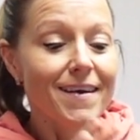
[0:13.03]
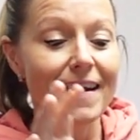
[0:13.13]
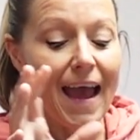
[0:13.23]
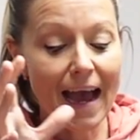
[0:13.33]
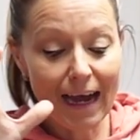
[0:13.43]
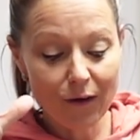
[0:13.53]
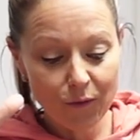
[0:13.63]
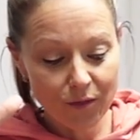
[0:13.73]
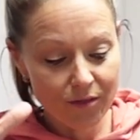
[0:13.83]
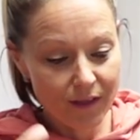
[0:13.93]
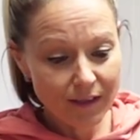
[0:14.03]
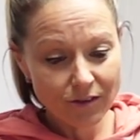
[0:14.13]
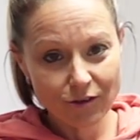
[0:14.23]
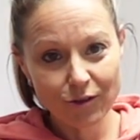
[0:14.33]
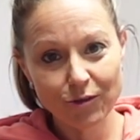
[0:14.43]
Now,
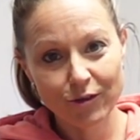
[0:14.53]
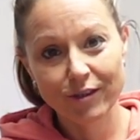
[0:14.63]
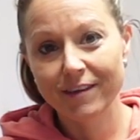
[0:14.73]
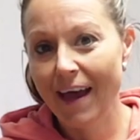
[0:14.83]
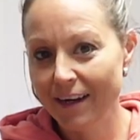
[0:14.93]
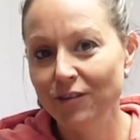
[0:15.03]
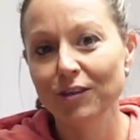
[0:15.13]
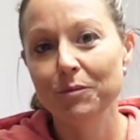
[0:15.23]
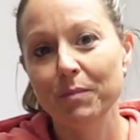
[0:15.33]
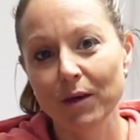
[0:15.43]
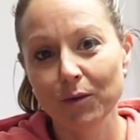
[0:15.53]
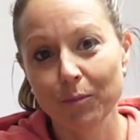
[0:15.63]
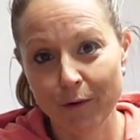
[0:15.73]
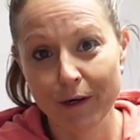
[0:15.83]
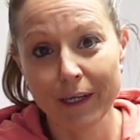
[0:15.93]
this juicer is actually
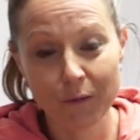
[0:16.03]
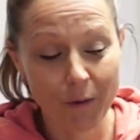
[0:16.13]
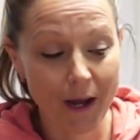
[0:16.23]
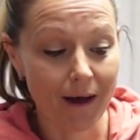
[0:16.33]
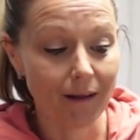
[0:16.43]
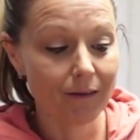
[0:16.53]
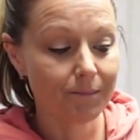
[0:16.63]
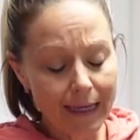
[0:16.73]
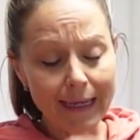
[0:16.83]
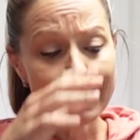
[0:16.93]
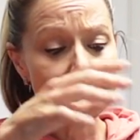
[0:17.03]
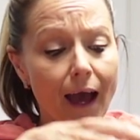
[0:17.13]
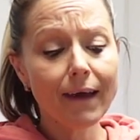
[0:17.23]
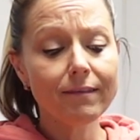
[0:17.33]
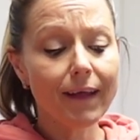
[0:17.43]
built pretty well, and
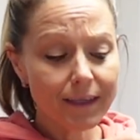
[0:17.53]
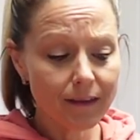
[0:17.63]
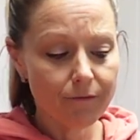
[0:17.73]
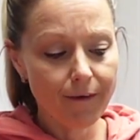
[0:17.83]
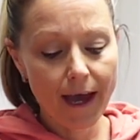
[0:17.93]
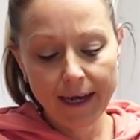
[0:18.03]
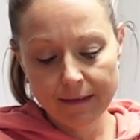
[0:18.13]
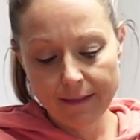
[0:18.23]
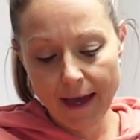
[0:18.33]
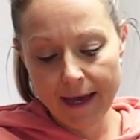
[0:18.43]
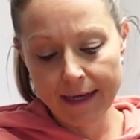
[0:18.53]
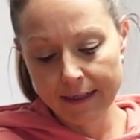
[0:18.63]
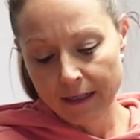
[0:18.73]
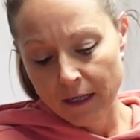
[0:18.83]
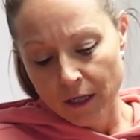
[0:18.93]
I like the fact
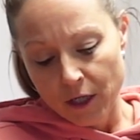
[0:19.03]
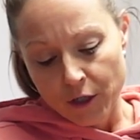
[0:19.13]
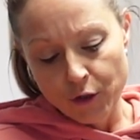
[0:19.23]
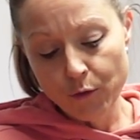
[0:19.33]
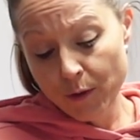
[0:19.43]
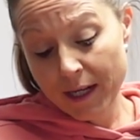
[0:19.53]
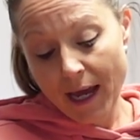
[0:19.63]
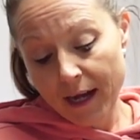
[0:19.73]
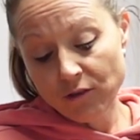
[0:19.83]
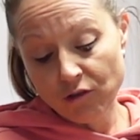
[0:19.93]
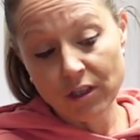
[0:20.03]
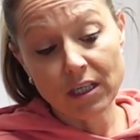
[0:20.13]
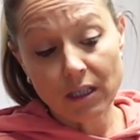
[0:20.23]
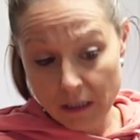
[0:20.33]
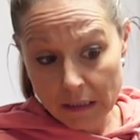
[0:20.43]
that you can
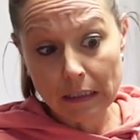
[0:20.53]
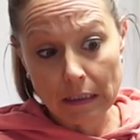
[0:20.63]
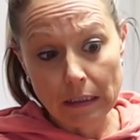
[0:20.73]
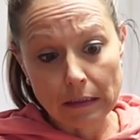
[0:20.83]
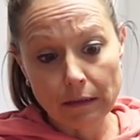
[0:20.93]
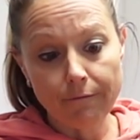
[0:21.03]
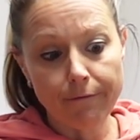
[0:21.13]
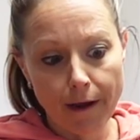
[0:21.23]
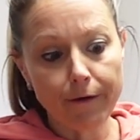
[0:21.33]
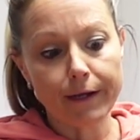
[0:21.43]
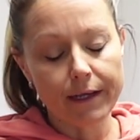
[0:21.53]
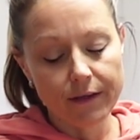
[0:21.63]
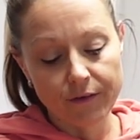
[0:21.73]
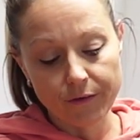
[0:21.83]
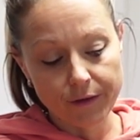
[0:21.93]
actually clean it very
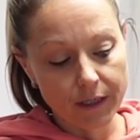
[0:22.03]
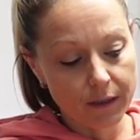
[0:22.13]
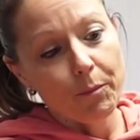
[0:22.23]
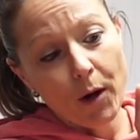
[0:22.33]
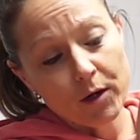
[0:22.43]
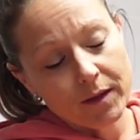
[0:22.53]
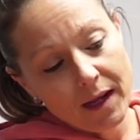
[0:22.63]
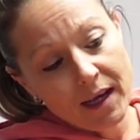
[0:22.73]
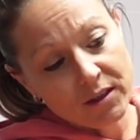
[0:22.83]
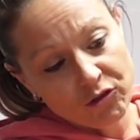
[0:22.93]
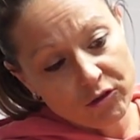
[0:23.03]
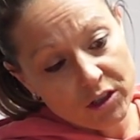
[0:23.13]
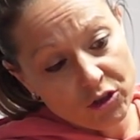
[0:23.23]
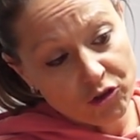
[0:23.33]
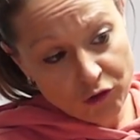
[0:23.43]
easily. The part that
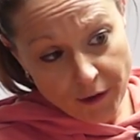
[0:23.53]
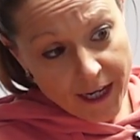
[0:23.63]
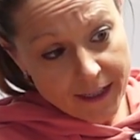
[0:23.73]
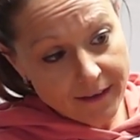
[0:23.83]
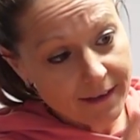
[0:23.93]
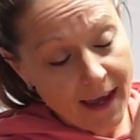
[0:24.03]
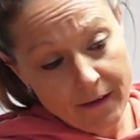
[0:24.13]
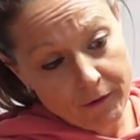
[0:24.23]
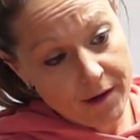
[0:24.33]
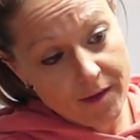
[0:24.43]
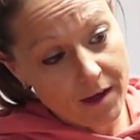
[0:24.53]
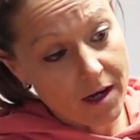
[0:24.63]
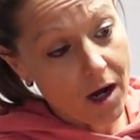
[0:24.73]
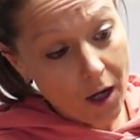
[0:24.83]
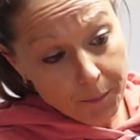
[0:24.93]
actually shreds
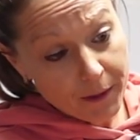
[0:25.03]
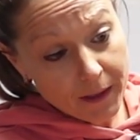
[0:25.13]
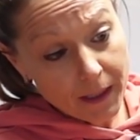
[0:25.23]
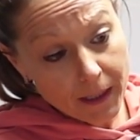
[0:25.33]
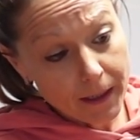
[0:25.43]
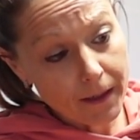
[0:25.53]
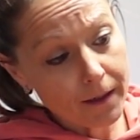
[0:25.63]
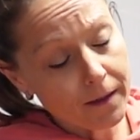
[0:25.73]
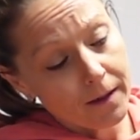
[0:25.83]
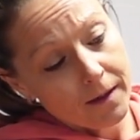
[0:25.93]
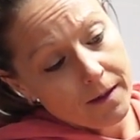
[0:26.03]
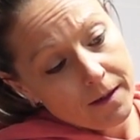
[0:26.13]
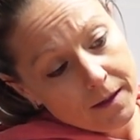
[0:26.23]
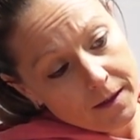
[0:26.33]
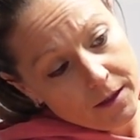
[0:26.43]
everything up in here,
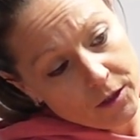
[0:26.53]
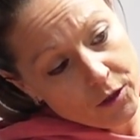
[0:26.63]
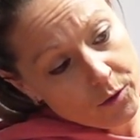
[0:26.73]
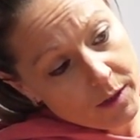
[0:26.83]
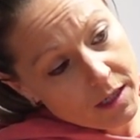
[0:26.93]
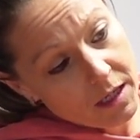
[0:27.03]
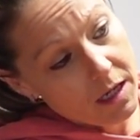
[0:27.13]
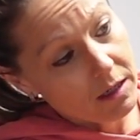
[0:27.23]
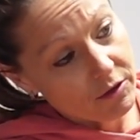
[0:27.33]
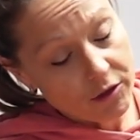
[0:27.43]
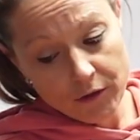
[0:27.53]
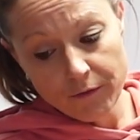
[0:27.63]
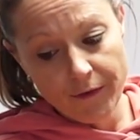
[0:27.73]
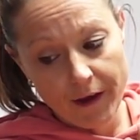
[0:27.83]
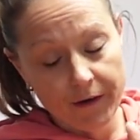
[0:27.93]
you can get
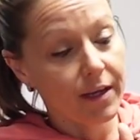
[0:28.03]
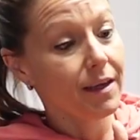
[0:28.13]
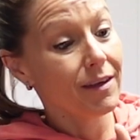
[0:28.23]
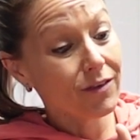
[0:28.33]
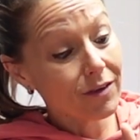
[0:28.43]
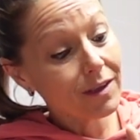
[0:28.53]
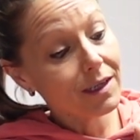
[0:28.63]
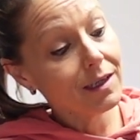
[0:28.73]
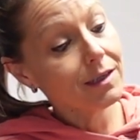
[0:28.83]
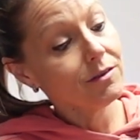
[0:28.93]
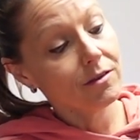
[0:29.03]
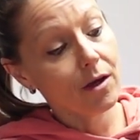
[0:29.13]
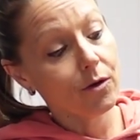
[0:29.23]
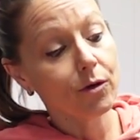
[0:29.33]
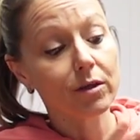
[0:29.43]
to very easily,
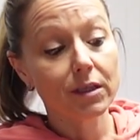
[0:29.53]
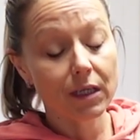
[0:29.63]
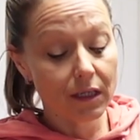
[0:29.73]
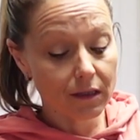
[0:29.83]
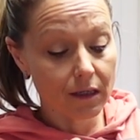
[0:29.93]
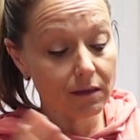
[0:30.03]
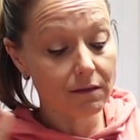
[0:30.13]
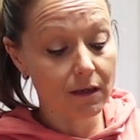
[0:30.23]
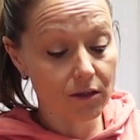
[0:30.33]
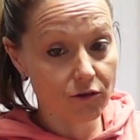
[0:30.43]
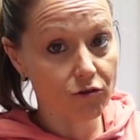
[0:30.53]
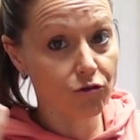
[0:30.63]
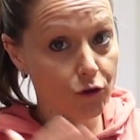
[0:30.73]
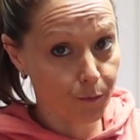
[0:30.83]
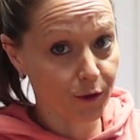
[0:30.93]
so cleaning this is
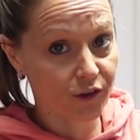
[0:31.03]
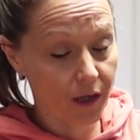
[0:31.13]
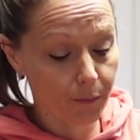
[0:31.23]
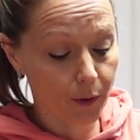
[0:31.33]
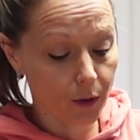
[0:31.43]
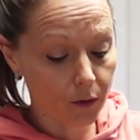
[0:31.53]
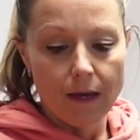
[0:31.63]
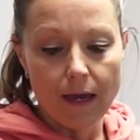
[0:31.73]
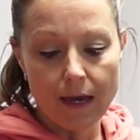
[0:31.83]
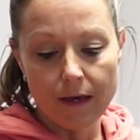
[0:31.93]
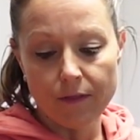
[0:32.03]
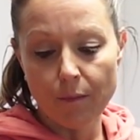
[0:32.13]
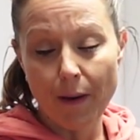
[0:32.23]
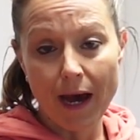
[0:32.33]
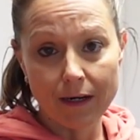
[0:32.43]
super simple. And the
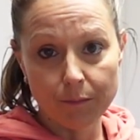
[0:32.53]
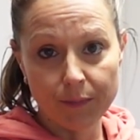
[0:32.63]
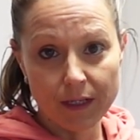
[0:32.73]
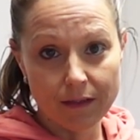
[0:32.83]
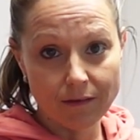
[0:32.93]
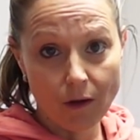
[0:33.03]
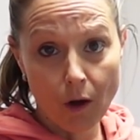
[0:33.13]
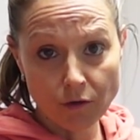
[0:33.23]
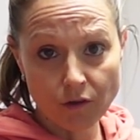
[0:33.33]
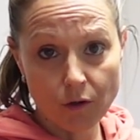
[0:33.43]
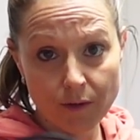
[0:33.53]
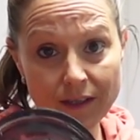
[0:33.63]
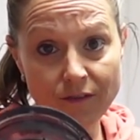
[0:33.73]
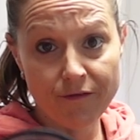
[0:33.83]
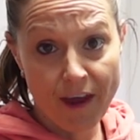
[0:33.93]
bottom piece also
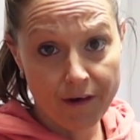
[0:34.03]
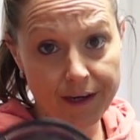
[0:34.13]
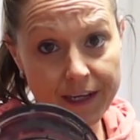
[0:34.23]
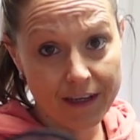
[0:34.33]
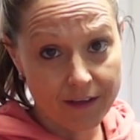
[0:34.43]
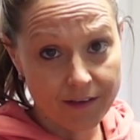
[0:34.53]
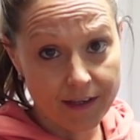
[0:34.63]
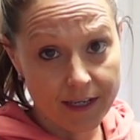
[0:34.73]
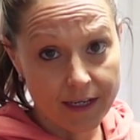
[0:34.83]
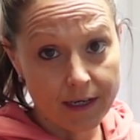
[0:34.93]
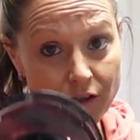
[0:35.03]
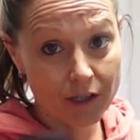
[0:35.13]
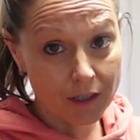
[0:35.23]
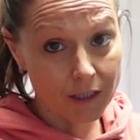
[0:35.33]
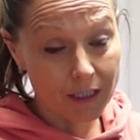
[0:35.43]
is very easy
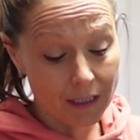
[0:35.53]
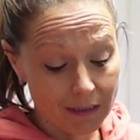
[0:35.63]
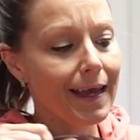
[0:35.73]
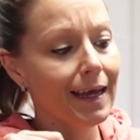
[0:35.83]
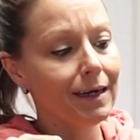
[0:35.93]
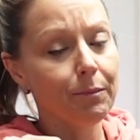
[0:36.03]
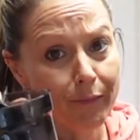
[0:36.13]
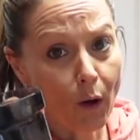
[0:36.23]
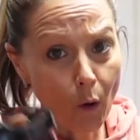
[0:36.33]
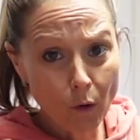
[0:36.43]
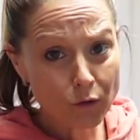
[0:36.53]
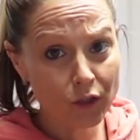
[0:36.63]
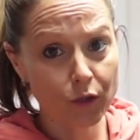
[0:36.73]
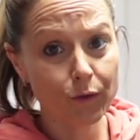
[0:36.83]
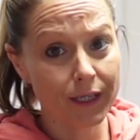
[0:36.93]
to clean. And the
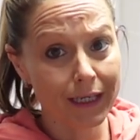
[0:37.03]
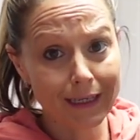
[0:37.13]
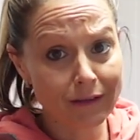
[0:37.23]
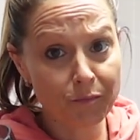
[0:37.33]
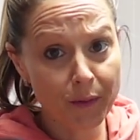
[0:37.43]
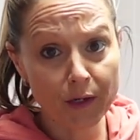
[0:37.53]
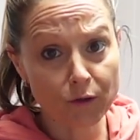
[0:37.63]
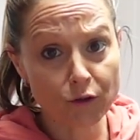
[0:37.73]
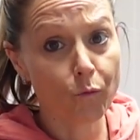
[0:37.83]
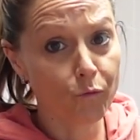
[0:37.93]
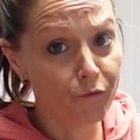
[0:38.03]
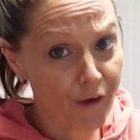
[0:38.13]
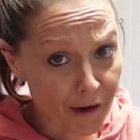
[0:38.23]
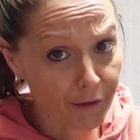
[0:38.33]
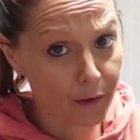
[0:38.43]
whole unit is built
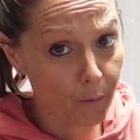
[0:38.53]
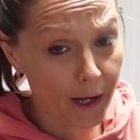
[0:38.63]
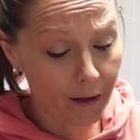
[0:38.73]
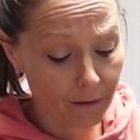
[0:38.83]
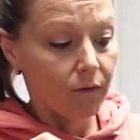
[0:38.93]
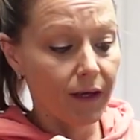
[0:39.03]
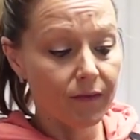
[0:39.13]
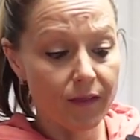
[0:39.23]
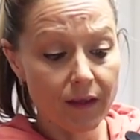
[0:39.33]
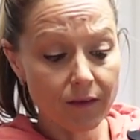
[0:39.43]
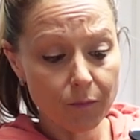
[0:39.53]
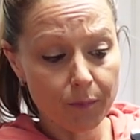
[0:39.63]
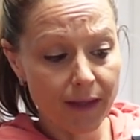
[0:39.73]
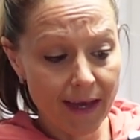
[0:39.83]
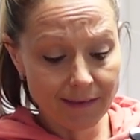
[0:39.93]
very well. Like, this
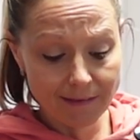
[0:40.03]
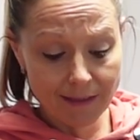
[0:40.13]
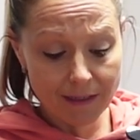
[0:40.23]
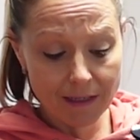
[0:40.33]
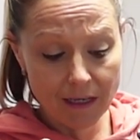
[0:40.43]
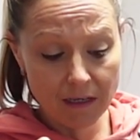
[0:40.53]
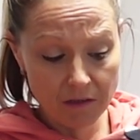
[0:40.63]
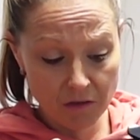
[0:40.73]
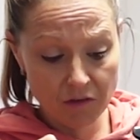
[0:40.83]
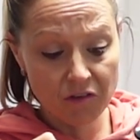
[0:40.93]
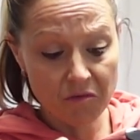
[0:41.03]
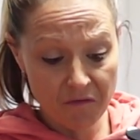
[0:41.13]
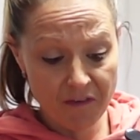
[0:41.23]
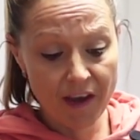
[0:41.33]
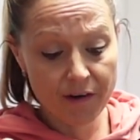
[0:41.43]
plastic is
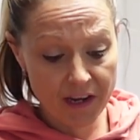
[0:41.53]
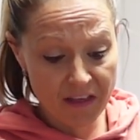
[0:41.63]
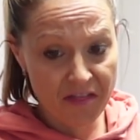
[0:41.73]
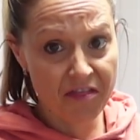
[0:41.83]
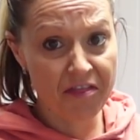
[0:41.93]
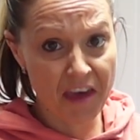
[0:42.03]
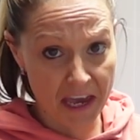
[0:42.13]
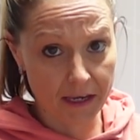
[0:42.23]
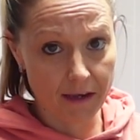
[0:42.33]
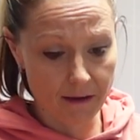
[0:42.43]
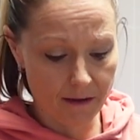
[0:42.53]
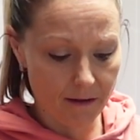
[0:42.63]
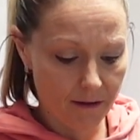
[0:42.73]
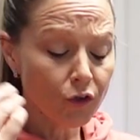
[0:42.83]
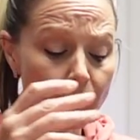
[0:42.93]
very thick.
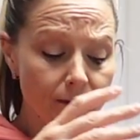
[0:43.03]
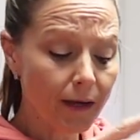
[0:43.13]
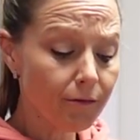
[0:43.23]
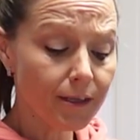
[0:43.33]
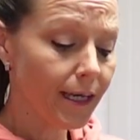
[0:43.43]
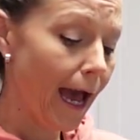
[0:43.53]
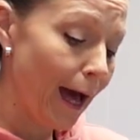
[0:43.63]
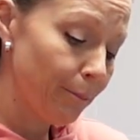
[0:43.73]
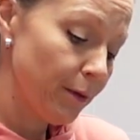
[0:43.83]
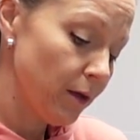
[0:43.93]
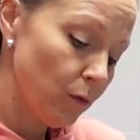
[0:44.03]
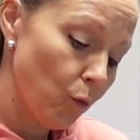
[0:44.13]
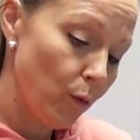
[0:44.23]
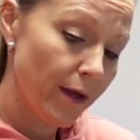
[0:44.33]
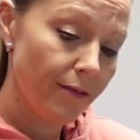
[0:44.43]
So I'm definitely happy
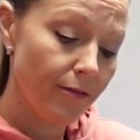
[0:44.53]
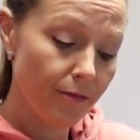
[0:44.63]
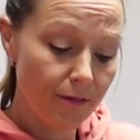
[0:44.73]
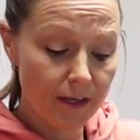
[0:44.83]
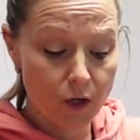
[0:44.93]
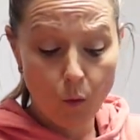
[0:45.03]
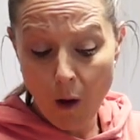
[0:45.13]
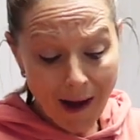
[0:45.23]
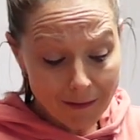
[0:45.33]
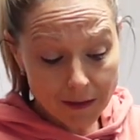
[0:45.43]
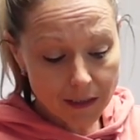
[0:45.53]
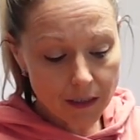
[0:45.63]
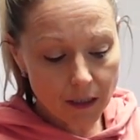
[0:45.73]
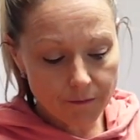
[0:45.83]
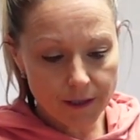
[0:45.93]
with the
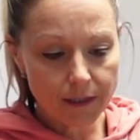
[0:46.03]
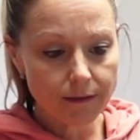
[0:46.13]
quality of it.